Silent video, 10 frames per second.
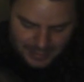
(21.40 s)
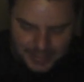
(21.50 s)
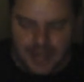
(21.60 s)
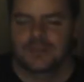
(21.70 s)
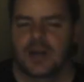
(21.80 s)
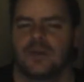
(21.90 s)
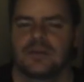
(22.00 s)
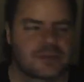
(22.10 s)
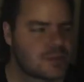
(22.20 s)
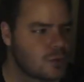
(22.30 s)
Now, I've told
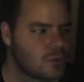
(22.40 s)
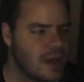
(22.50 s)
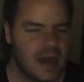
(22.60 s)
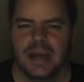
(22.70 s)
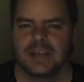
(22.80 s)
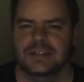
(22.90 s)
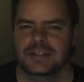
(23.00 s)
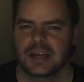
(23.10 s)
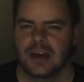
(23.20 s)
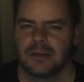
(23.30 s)
this story ages
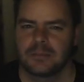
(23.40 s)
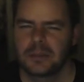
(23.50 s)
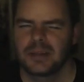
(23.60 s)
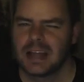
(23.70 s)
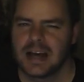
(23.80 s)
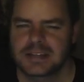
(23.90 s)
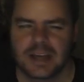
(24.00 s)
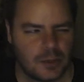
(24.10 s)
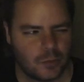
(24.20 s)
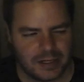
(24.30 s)
ago, probably last
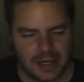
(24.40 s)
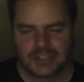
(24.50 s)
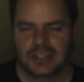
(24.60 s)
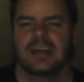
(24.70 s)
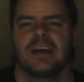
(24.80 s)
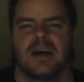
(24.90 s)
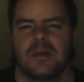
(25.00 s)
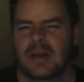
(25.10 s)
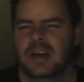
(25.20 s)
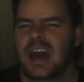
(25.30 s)
Halloween actually,
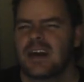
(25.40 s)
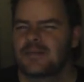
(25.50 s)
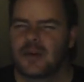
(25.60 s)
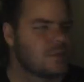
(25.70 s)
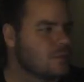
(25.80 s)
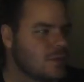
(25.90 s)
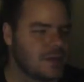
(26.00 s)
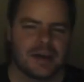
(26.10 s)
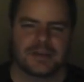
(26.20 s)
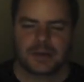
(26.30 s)
but I can't find the
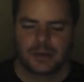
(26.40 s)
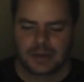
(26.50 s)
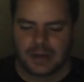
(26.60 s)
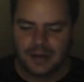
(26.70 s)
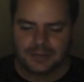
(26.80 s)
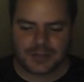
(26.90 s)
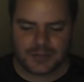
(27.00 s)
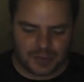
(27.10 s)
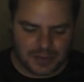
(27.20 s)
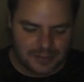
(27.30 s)
video, so I can't
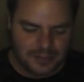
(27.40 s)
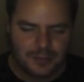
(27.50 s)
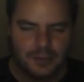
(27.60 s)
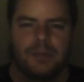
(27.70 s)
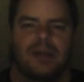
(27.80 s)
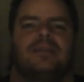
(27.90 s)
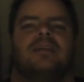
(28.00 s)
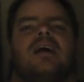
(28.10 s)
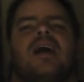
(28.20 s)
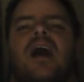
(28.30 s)
just re-build that.
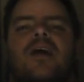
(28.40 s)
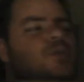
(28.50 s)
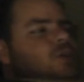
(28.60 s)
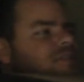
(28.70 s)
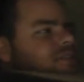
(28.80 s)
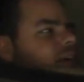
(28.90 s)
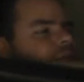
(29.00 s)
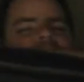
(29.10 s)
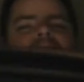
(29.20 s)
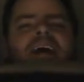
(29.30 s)
I thought I'd
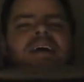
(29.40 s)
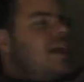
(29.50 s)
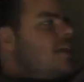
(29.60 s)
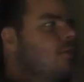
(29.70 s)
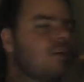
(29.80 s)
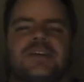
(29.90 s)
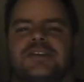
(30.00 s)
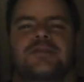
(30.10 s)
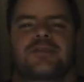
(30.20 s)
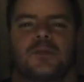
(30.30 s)
tell it again in a
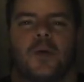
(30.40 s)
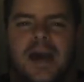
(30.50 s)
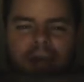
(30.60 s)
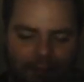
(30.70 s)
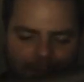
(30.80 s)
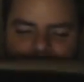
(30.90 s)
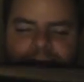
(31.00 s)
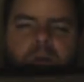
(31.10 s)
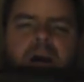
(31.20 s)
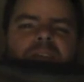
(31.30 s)
different way.
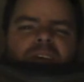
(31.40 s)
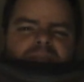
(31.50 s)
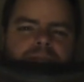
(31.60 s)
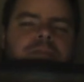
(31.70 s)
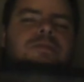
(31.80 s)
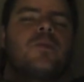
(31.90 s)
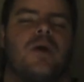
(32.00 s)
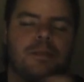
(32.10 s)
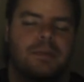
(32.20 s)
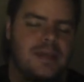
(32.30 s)
Well, not different
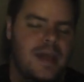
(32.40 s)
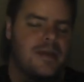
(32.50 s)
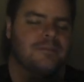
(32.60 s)
way, but yeah.